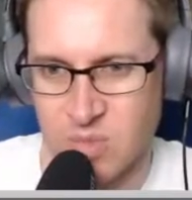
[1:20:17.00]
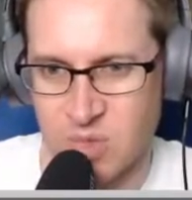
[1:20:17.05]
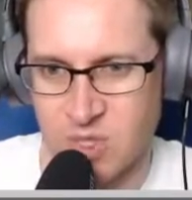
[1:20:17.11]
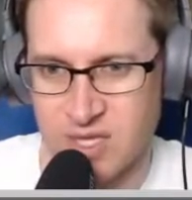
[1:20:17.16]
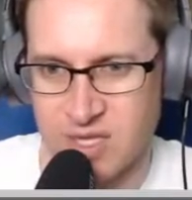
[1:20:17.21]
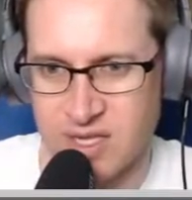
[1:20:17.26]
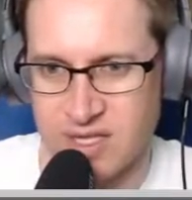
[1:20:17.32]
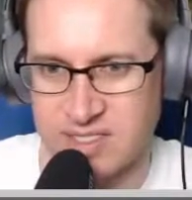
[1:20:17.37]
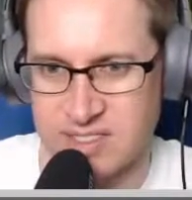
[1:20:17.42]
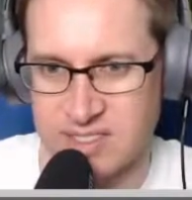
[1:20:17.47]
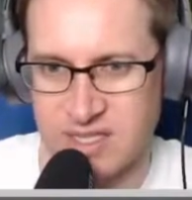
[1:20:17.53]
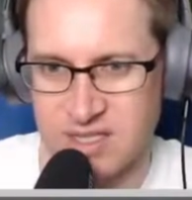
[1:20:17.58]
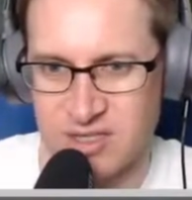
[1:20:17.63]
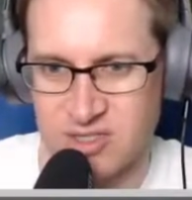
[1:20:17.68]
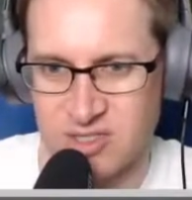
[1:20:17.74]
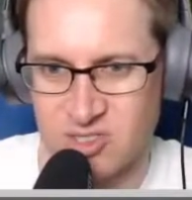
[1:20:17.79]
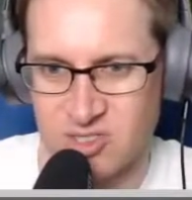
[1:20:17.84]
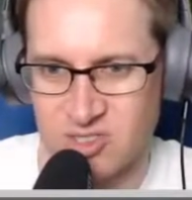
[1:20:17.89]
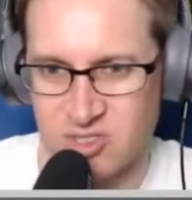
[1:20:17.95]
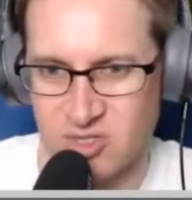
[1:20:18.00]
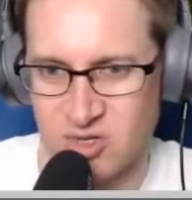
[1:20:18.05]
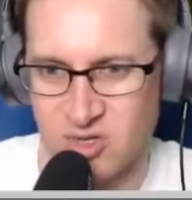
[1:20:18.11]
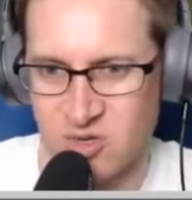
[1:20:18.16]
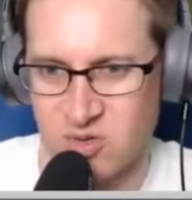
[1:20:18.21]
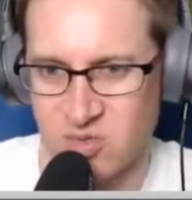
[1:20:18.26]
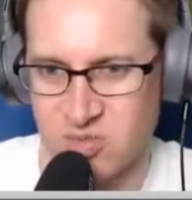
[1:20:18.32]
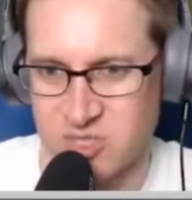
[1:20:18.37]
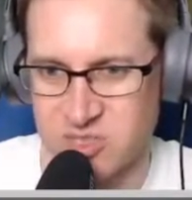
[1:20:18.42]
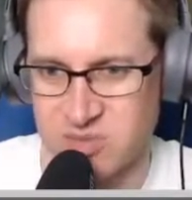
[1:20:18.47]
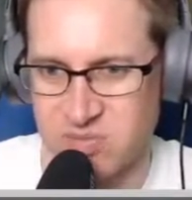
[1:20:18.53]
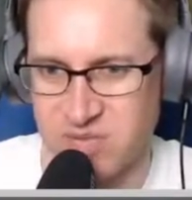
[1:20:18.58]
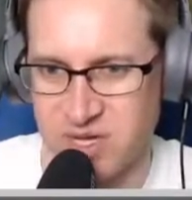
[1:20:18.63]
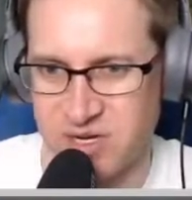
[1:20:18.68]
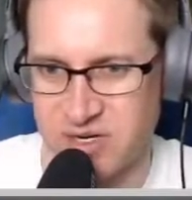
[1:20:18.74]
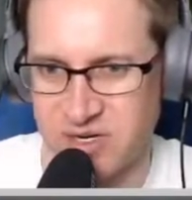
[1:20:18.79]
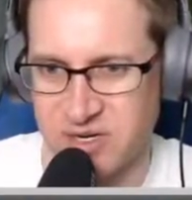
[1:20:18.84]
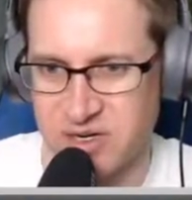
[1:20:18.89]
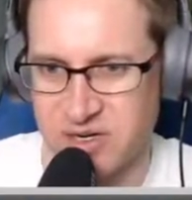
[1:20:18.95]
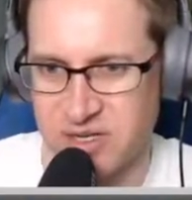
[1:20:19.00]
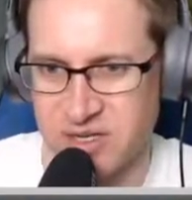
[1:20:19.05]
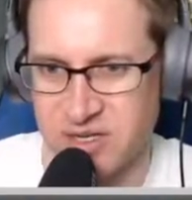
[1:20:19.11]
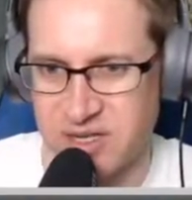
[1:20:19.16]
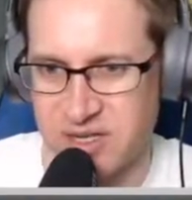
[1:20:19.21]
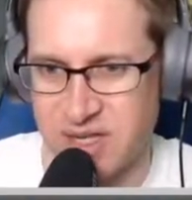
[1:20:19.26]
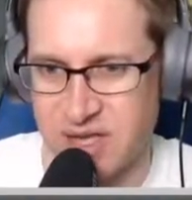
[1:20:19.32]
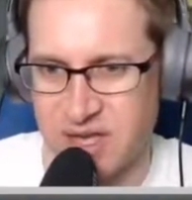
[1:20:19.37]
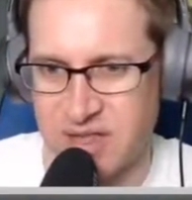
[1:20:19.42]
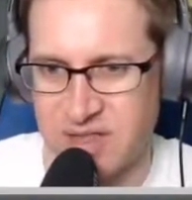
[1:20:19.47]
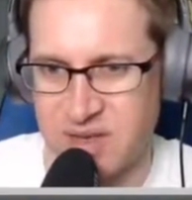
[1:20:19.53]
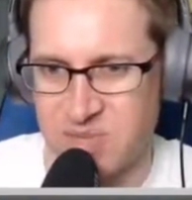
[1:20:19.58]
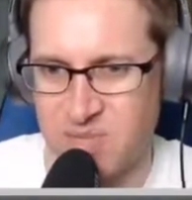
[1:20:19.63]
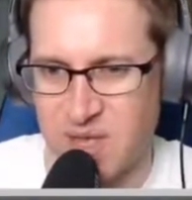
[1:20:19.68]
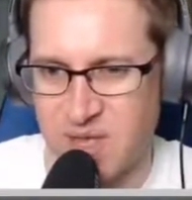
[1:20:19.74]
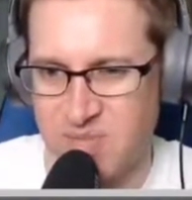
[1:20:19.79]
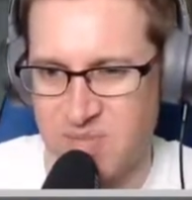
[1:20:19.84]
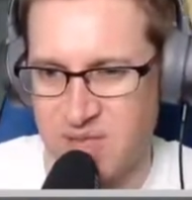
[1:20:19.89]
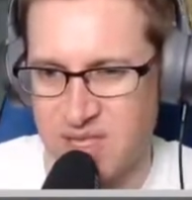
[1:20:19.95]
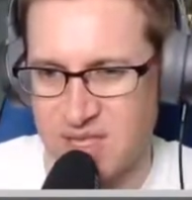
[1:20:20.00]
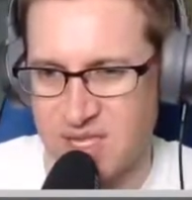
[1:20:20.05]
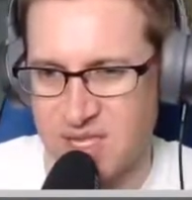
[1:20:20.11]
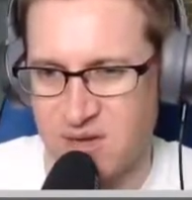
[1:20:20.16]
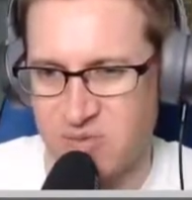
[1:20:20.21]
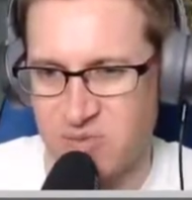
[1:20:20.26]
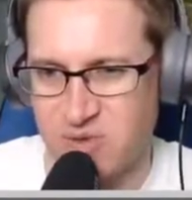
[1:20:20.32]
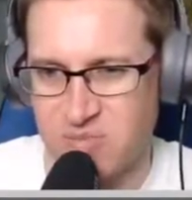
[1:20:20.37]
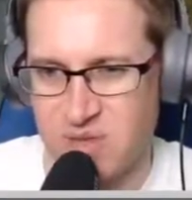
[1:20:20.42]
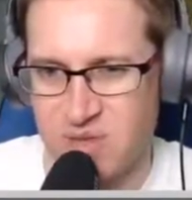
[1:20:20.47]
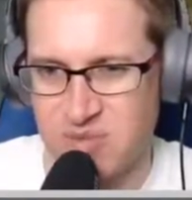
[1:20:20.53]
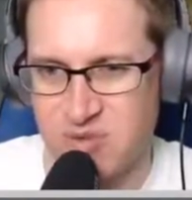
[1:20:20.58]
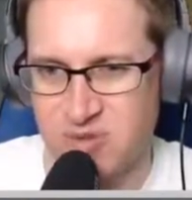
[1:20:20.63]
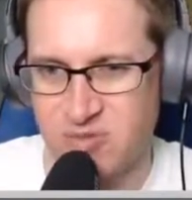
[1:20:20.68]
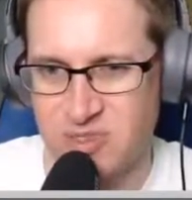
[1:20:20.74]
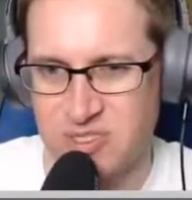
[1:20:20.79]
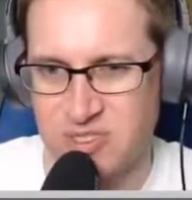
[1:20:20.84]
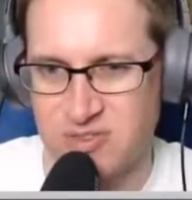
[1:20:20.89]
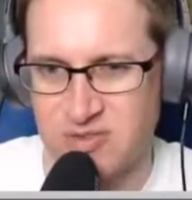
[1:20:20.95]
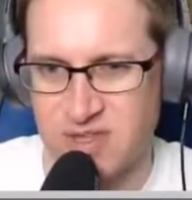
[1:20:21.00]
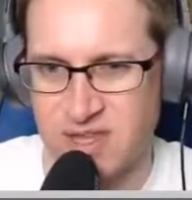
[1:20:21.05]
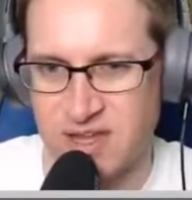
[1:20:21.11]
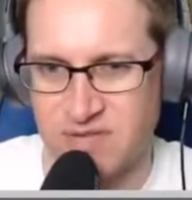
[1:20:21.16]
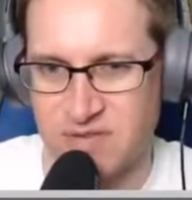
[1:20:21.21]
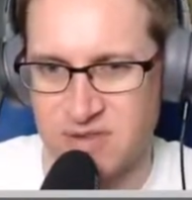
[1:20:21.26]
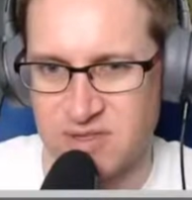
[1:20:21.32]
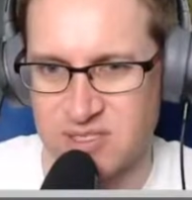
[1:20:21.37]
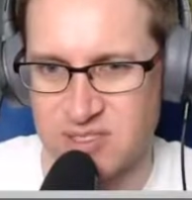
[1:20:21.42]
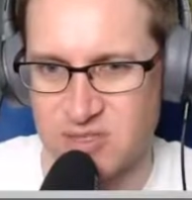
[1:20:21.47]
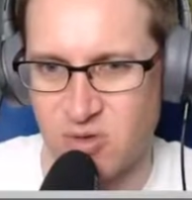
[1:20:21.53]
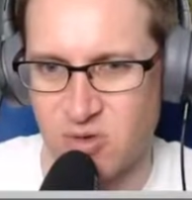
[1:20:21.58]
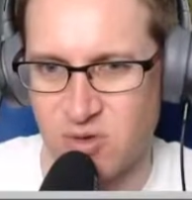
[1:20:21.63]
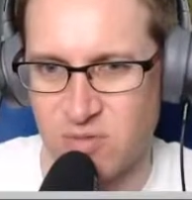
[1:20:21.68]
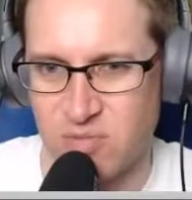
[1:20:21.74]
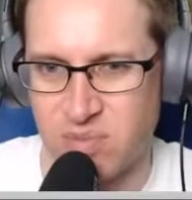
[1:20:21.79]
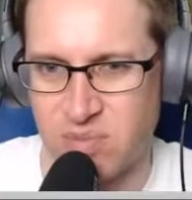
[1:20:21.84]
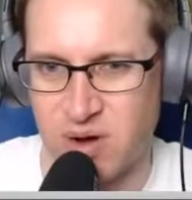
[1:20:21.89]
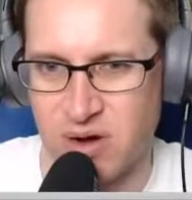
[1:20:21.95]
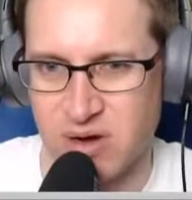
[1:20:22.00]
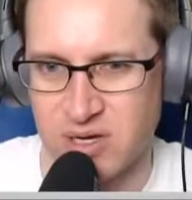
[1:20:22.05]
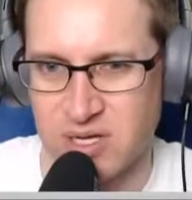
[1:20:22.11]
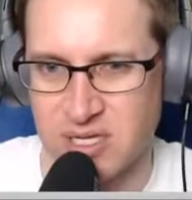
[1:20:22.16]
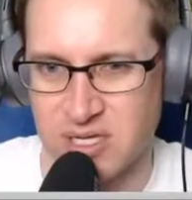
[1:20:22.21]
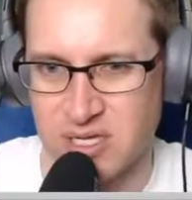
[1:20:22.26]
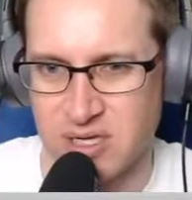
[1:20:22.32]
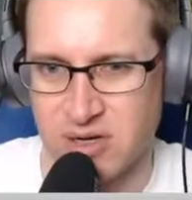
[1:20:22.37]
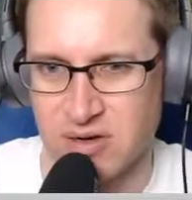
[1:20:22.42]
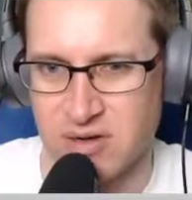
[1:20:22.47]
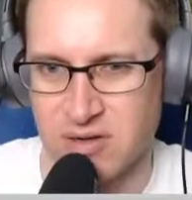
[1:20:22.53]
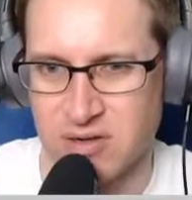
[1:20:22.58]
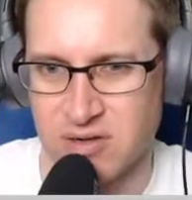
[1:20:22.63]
Yeah, see, that looks so much better. And then maybe, you know what? Maybe we'll do that for this whole park here.